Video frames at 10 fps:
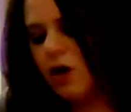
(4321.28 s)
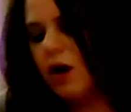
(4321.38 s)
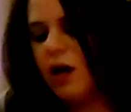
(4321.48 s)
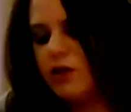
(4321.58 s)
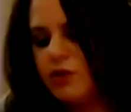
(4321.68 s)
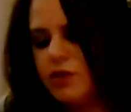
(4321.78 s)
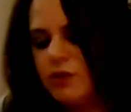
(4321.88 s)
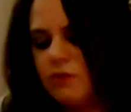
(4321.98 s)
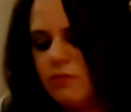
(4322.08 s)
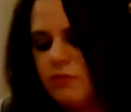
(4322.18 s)
not
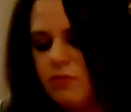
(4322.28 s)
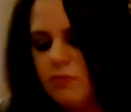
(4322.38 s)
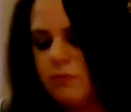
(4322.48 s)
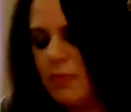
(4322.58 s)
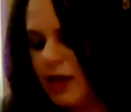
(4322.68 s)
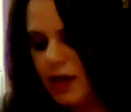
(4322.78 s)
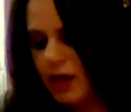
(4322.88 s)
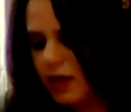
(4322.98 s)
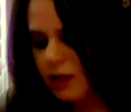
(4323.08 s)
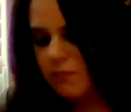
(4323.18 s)

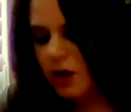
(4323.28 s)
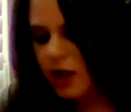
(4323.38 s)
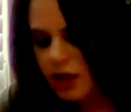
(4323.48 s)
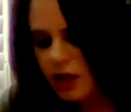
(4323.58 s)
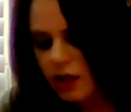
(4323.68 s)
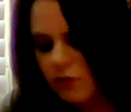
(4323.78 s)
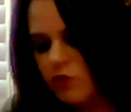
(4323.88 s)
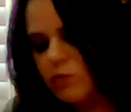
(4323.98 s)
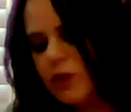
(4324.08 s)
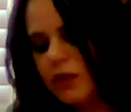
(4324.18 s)
making any money
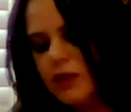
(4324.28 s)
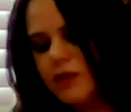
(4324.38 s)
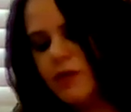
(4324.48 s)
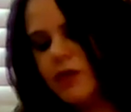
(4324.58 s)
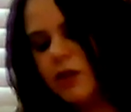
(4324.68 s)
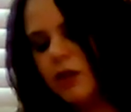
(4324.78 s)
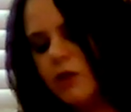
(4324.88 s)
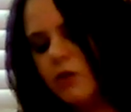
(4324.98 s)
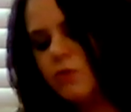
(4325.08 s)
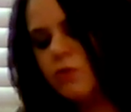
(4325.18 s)
doing these
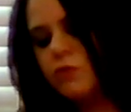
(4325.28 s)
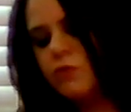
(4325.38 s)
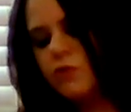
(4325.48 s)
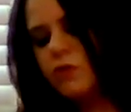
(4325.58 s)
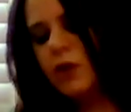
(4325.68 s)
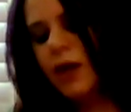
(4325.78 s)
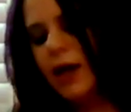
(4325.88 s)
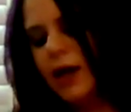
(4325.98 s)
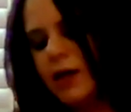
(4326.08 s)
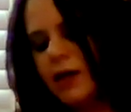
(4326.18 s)
videos,
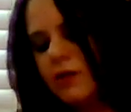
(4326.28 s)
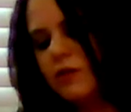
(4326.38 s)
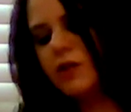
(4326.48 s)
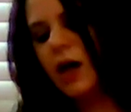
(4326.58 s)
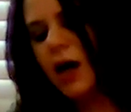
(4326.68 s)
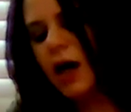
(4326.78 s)
and